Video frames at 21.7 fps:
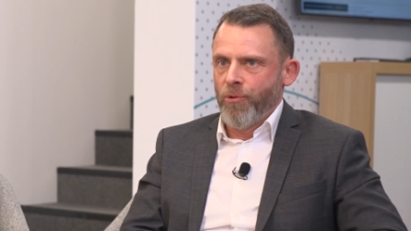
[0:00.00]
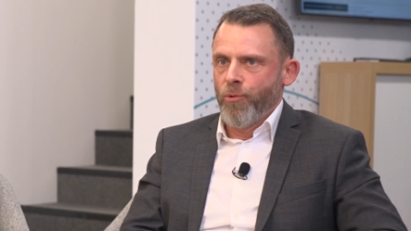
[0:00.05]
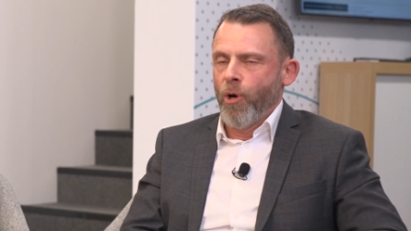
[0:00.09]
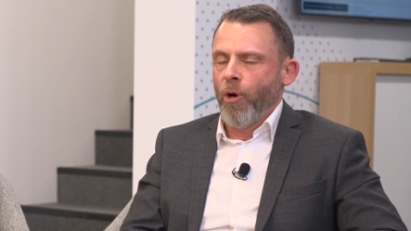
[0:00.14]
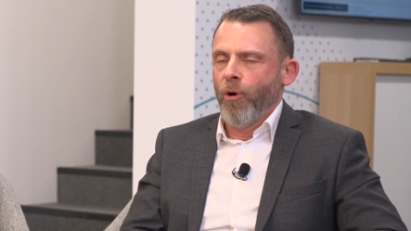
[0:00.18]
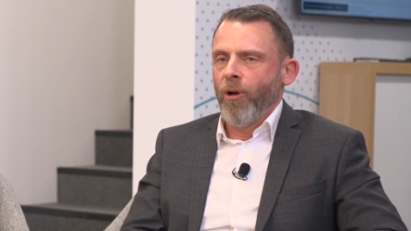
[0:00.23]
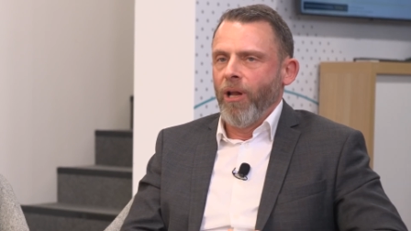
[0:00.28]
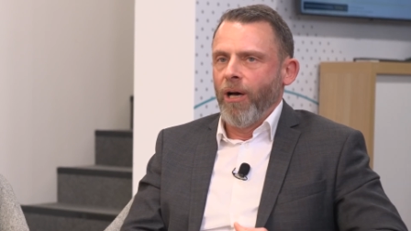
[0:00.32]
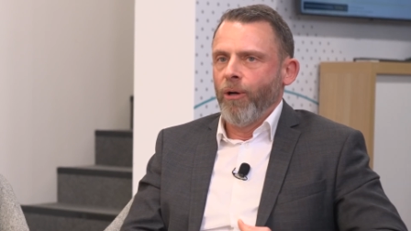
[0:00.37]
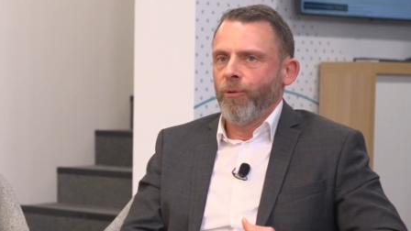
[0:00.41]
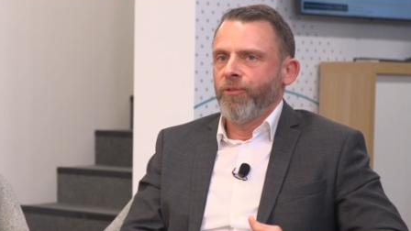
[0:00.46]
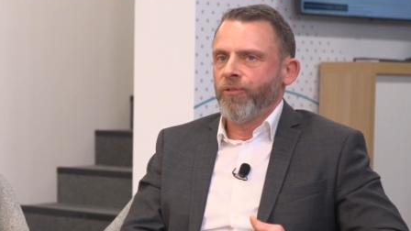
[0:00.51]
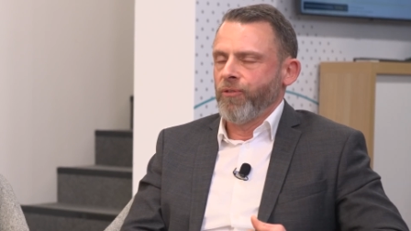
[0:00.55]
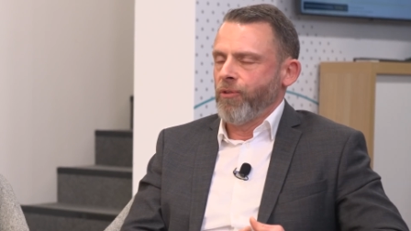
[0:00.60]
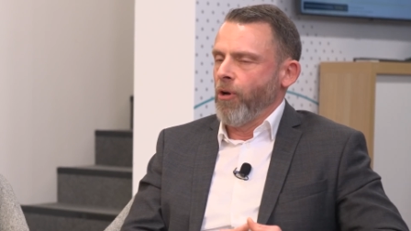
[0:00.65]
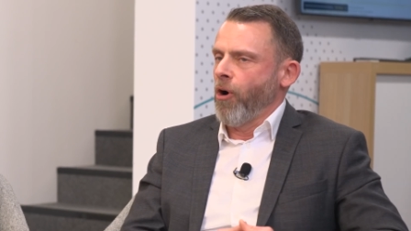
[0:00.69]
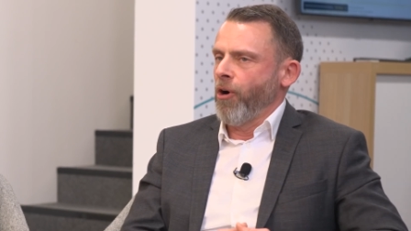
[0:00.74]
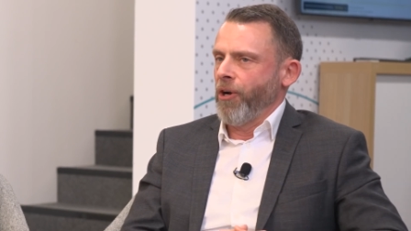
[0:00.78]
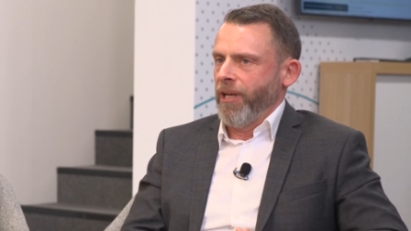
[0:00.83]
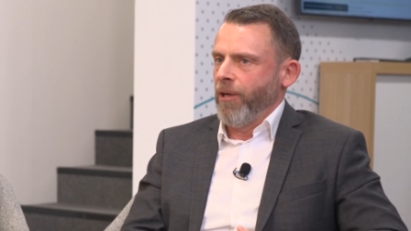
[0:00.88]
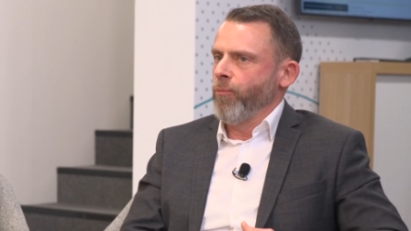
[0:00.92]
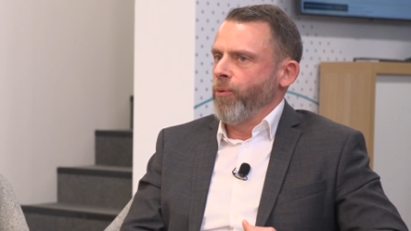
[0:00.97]
rollout
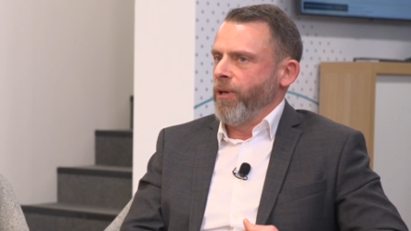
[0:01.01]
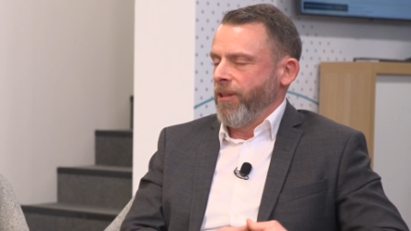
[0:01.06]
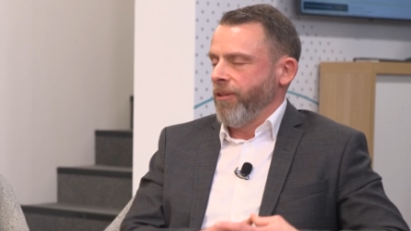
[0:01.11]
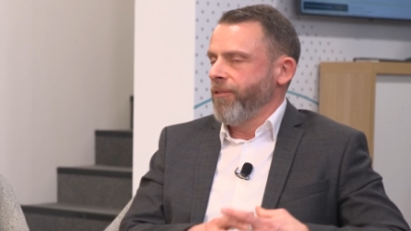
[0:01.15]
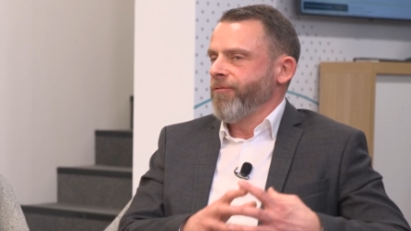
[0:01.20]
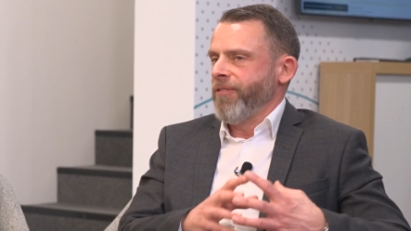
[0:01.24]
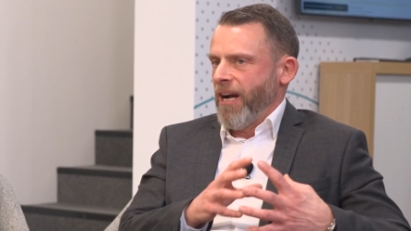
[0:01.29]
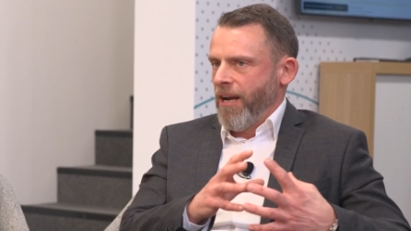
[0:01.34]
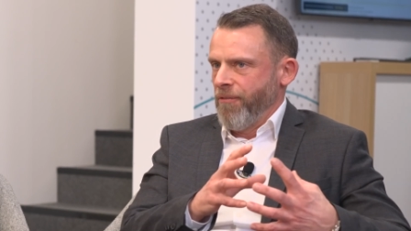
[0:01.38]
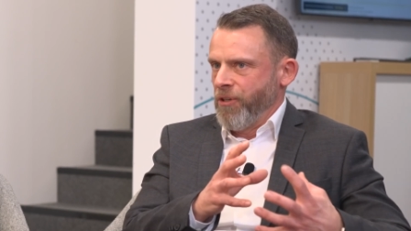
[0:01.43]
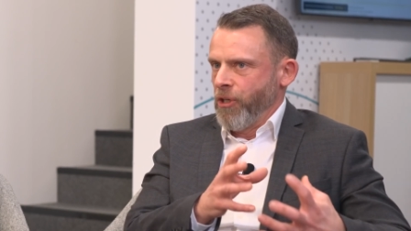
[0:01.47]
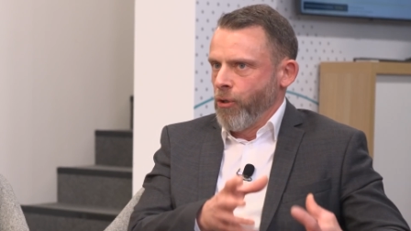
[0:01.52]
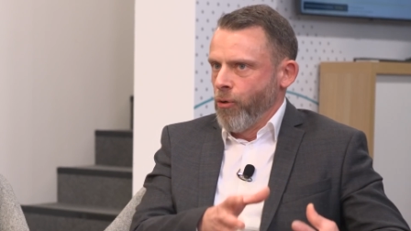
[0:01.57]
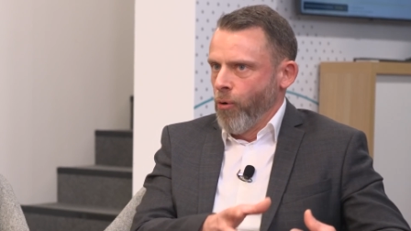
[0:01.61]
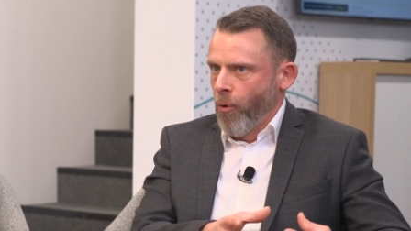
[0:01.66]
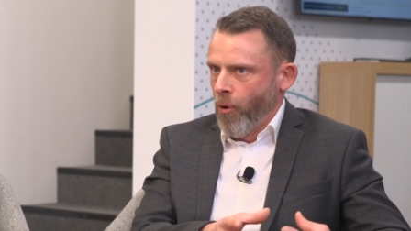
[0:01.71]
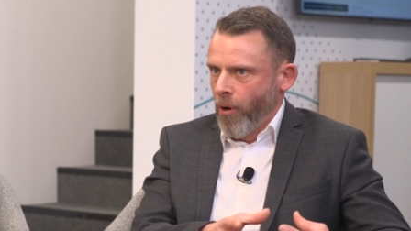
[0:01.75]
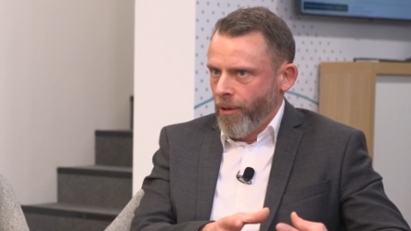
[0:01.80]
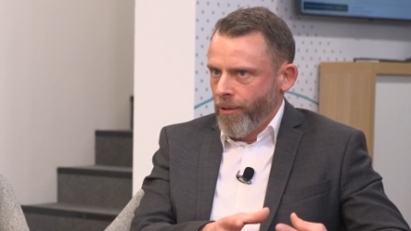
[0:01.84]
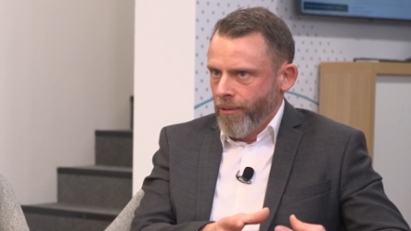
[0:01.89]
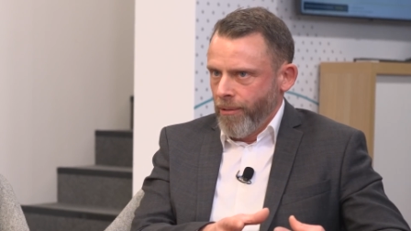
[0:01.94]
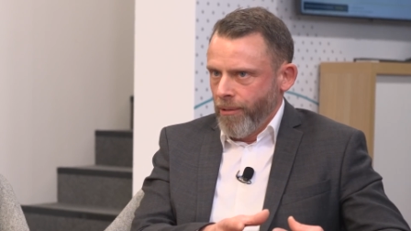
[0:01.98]
starting with 5G
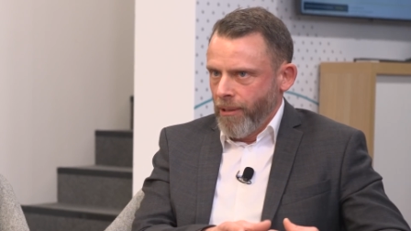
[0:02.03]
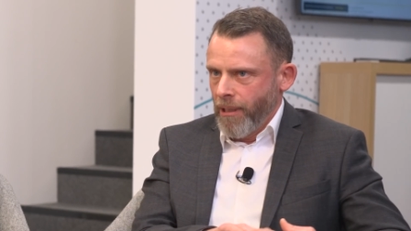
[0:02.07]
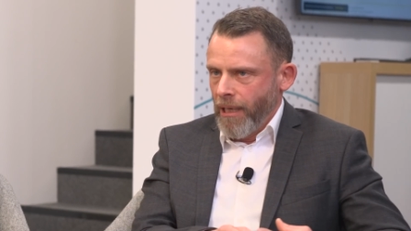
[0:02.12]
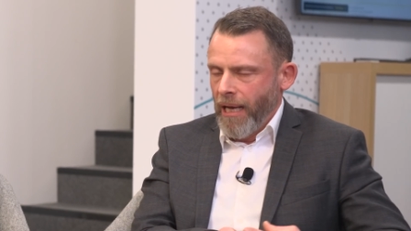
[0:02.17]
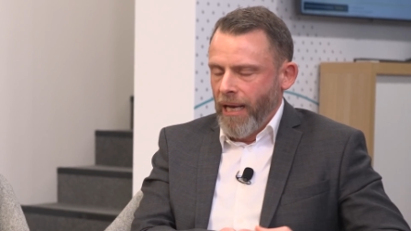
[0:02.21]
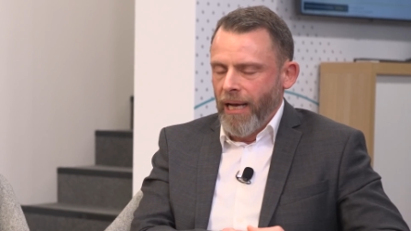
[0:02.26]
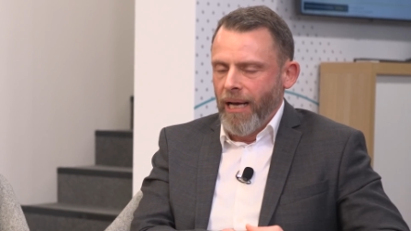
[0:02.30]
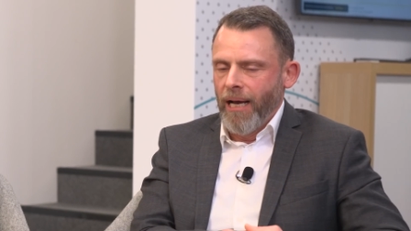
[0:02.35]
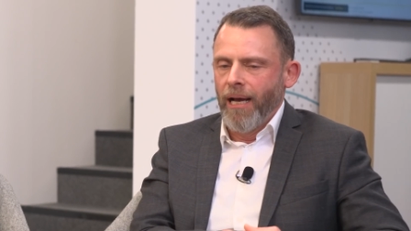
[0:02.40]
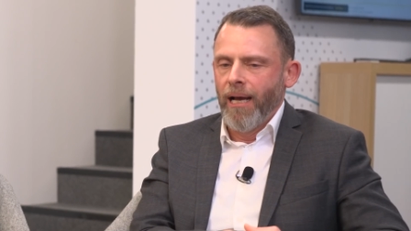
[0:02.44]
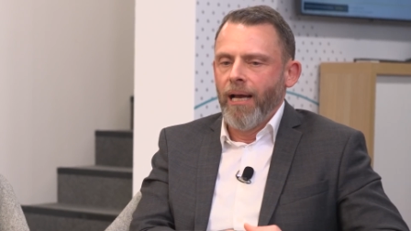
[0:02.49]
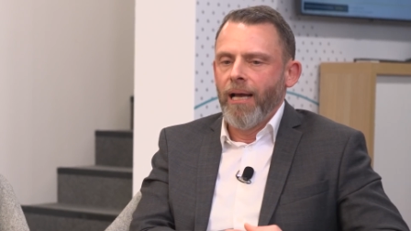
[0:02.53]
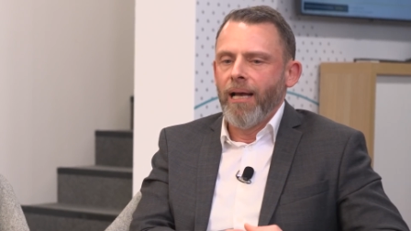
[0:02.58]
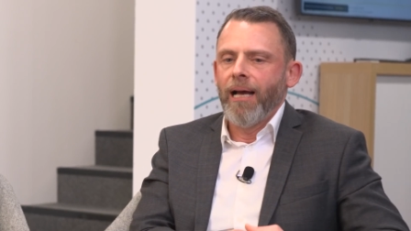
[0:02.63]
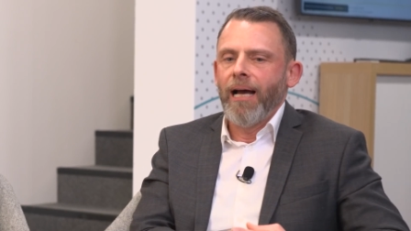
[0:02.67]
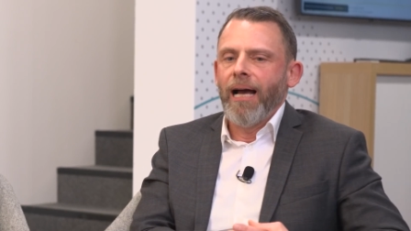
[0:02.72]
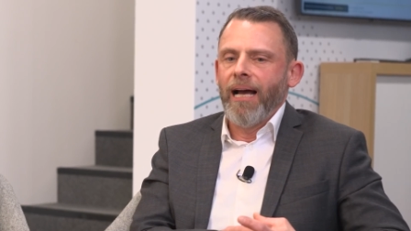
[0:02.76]
Core uh,